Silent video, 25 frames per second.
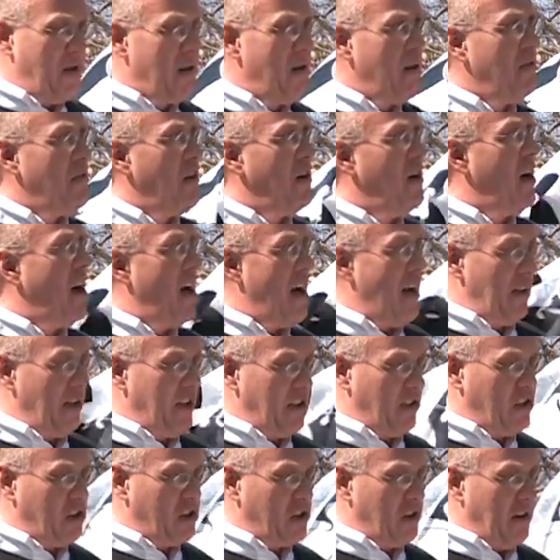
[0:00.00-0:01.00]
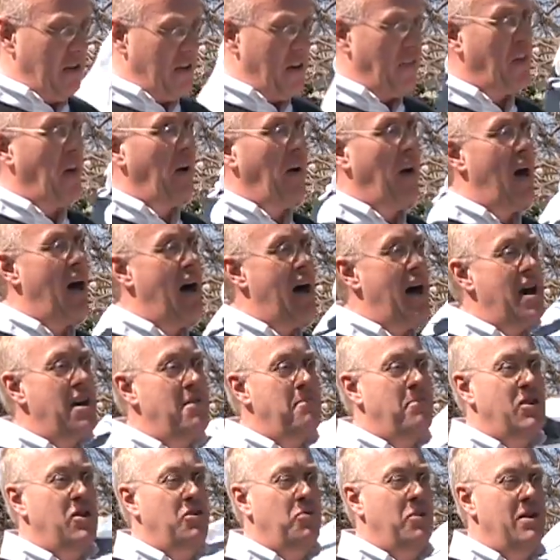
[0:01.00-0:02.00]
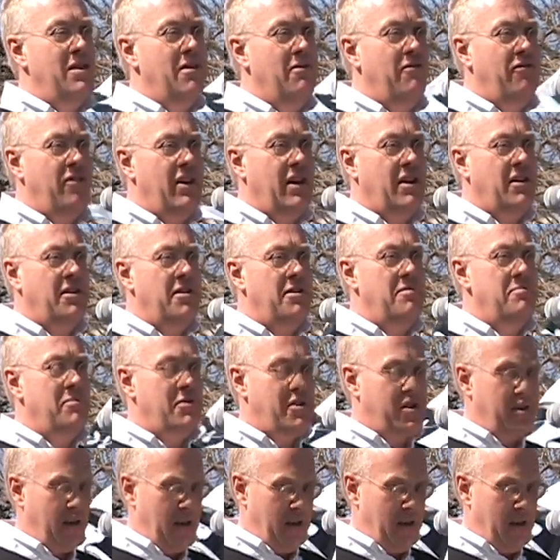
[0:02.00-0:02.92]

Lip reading: The knowledge that the line between the victims